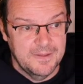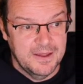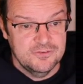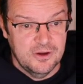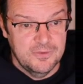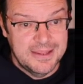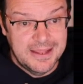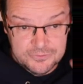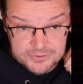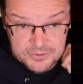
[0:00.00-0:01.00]
there showing you how
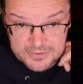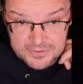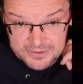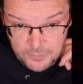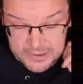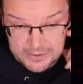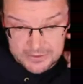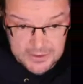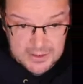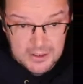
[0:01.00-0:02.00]
to do this, and I will
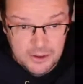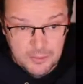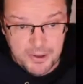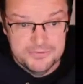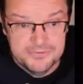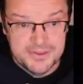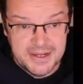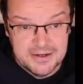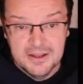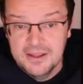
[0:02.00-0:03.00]
post that
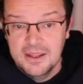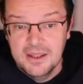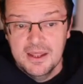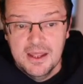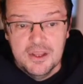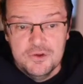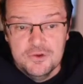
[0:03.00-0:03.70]
in. You